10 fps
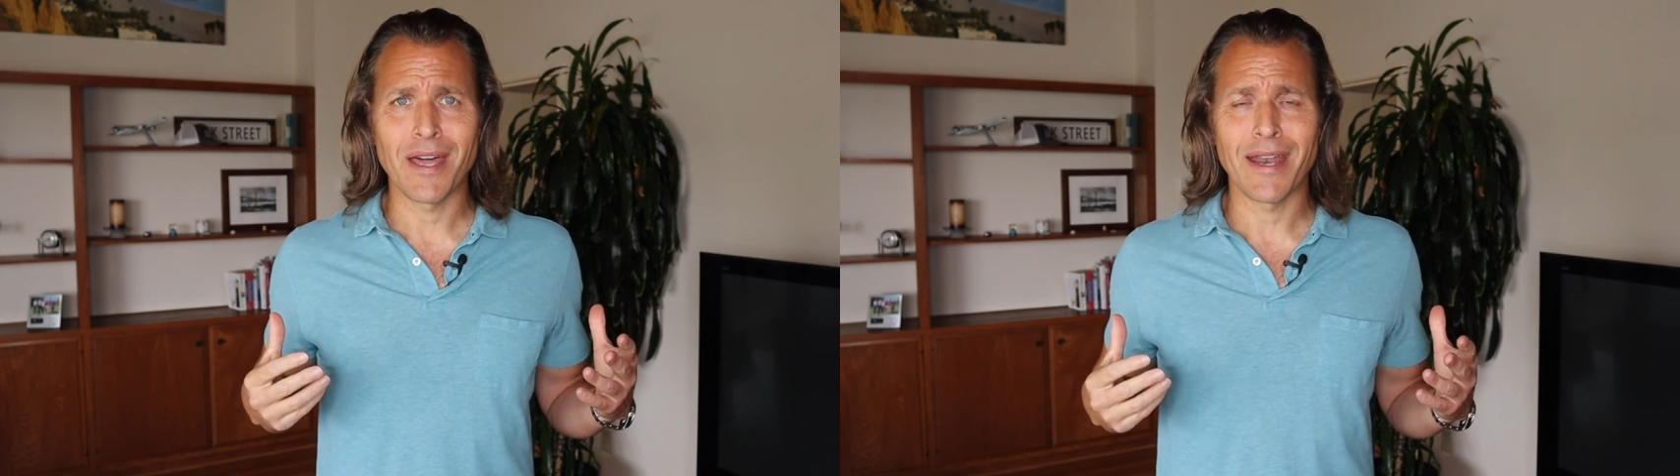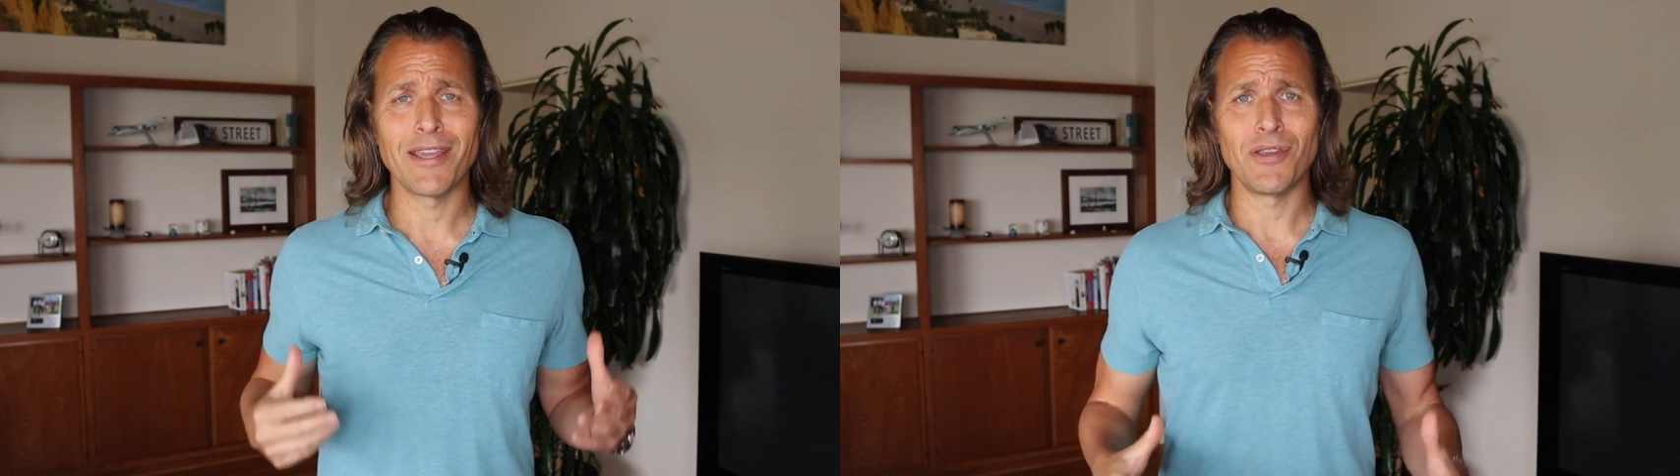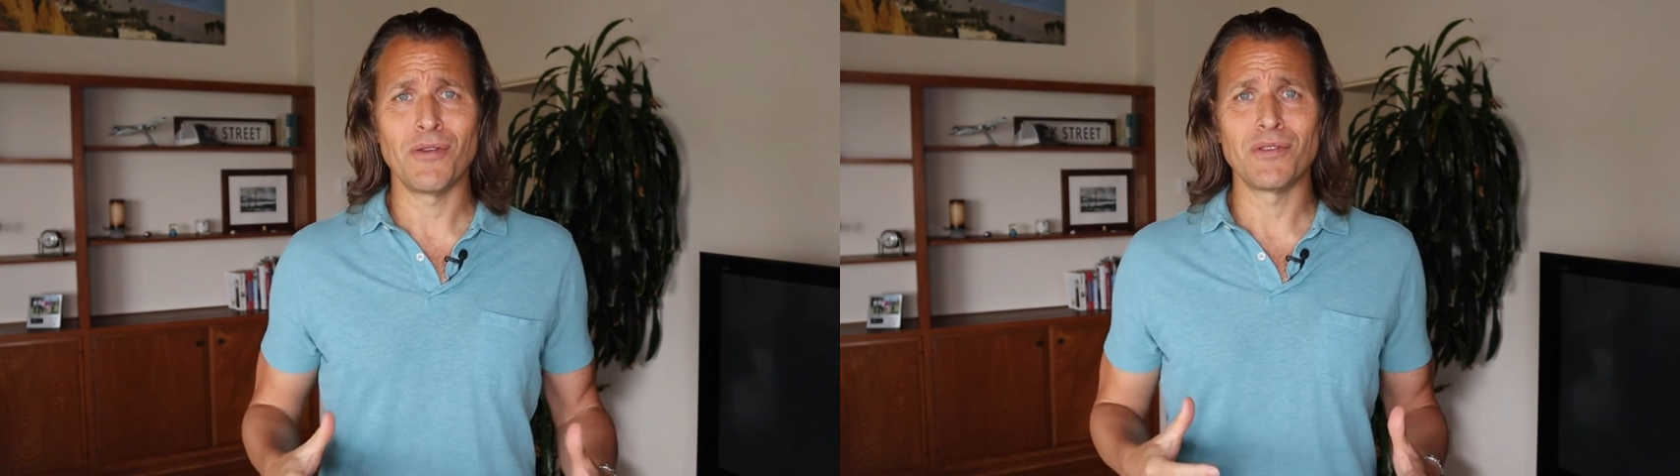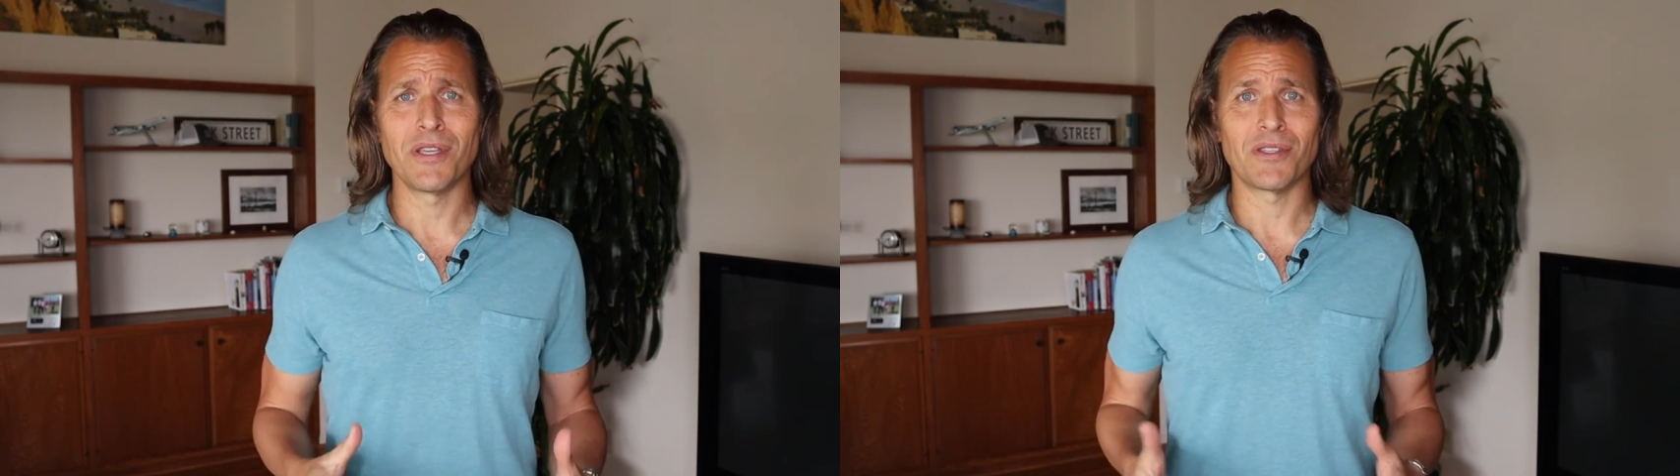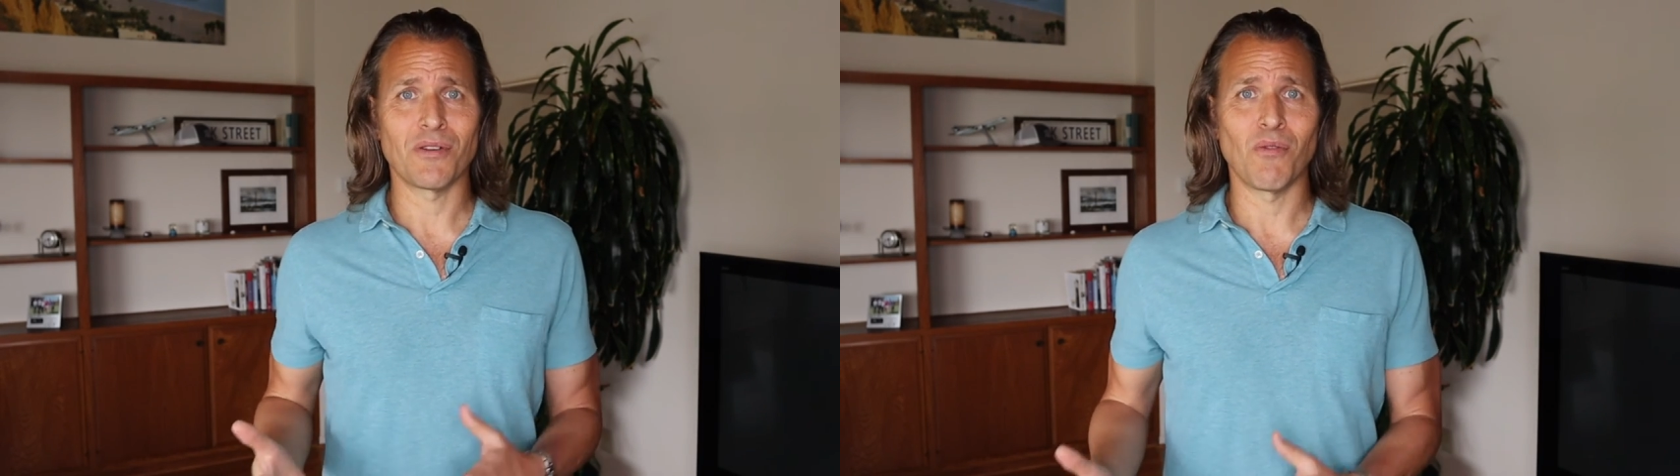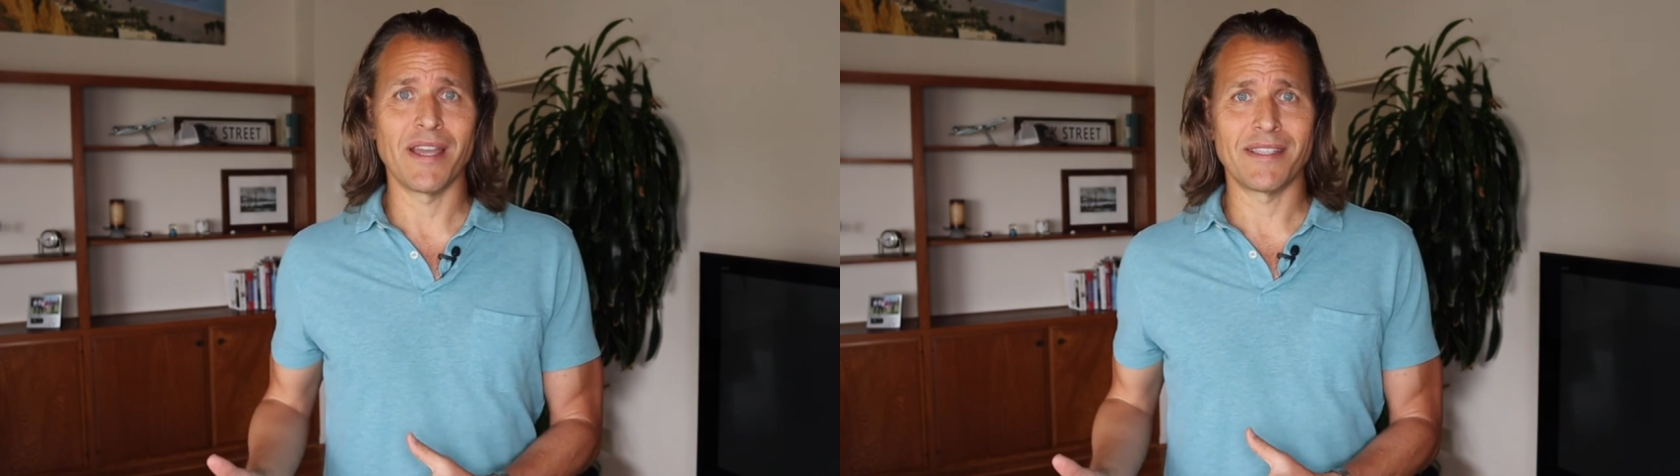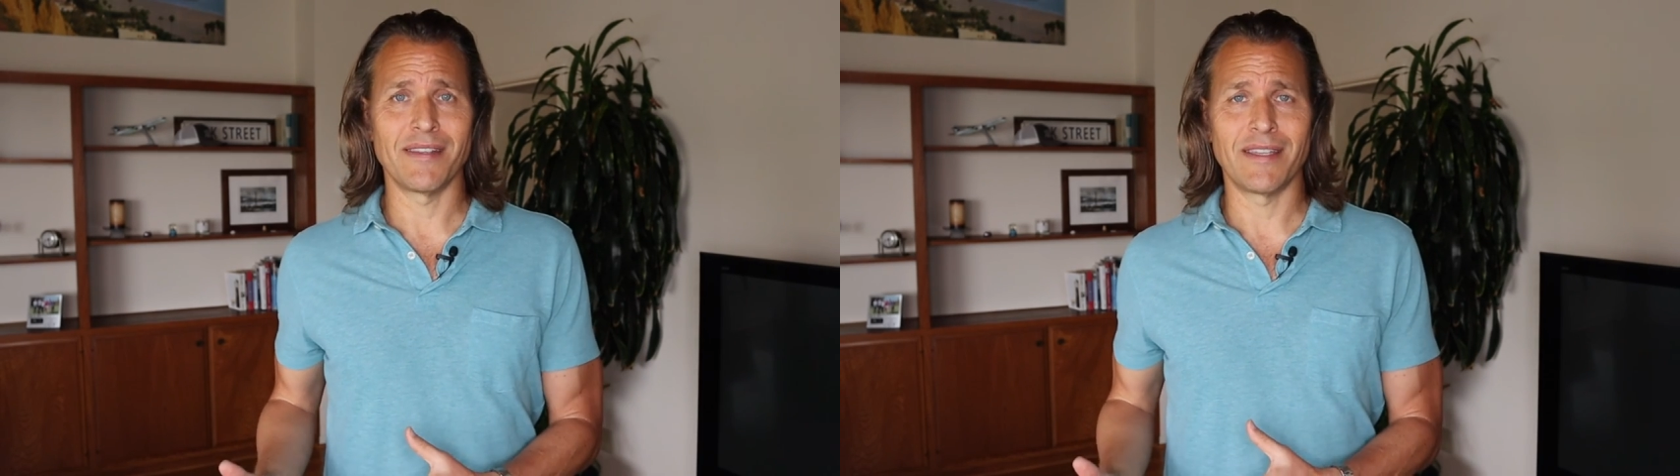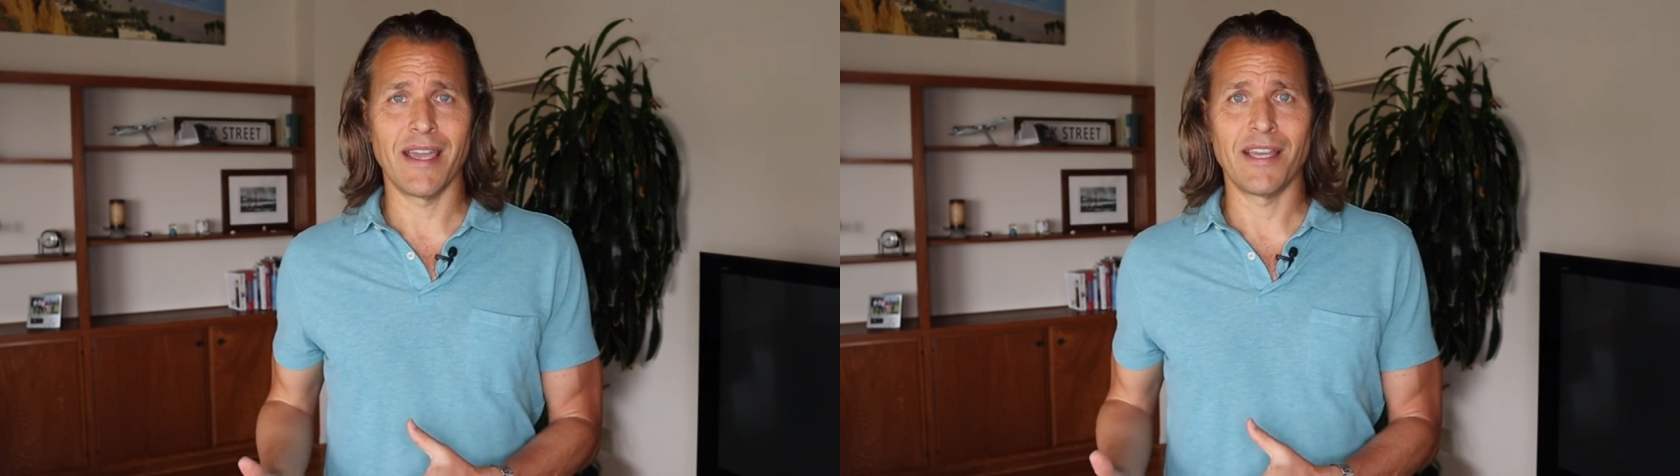that I use it twice a
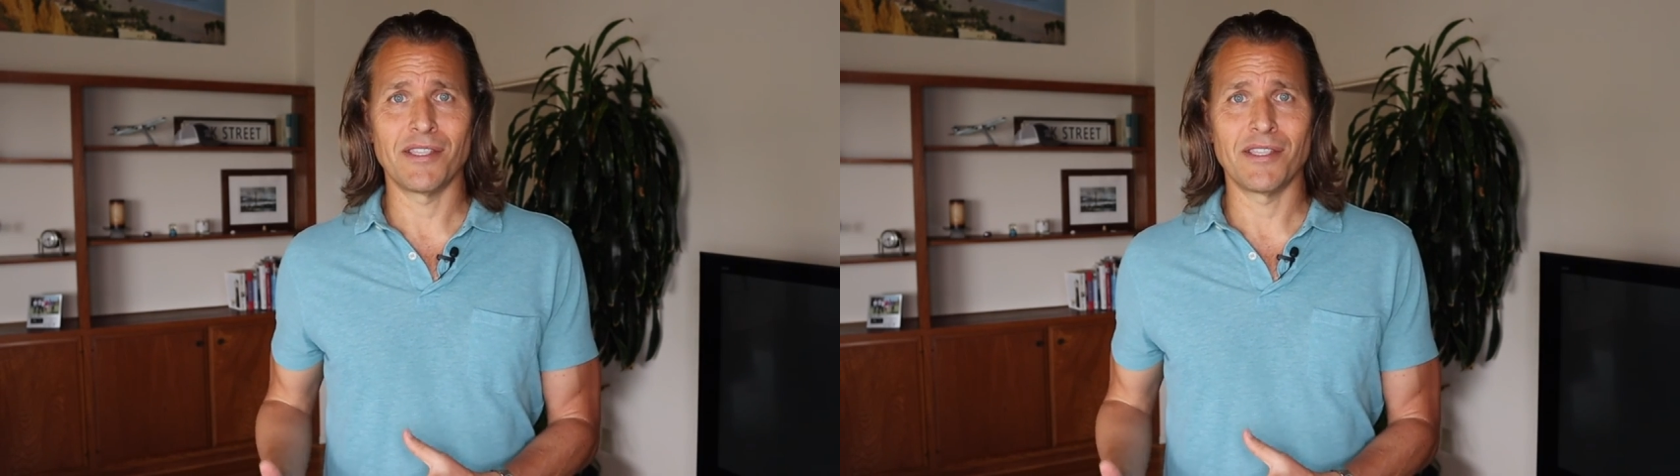day,